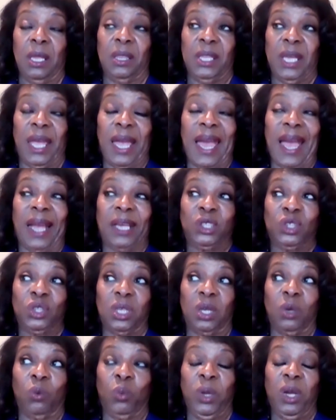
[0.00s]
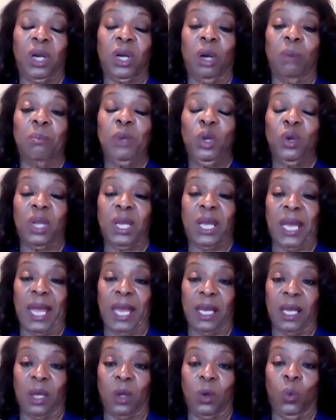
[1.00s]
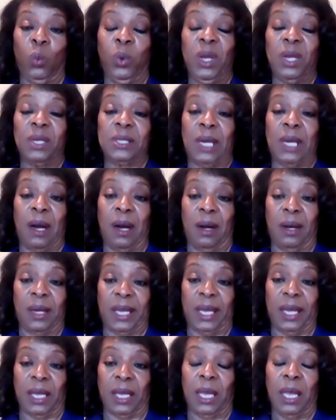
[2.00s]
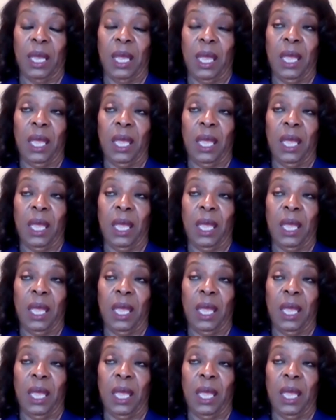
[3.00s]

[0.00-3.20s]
we're communicating, we're talking.